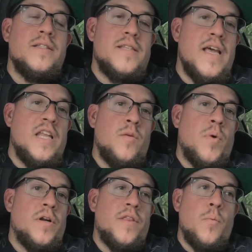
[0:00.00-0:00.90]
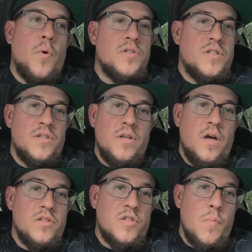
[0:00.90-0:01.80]
to anybody that wants
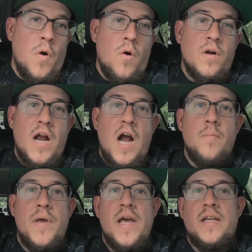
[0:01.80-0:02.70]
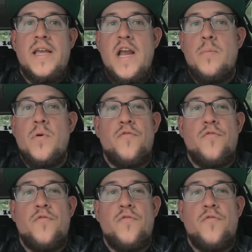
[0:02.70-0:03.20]
a small compact camera